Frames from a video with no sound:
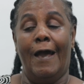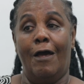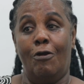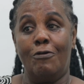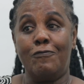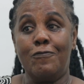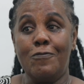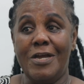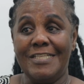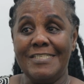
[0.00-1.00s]
A lot of
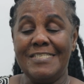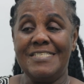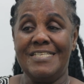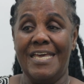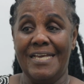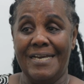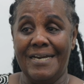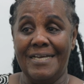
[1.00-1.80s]
friends think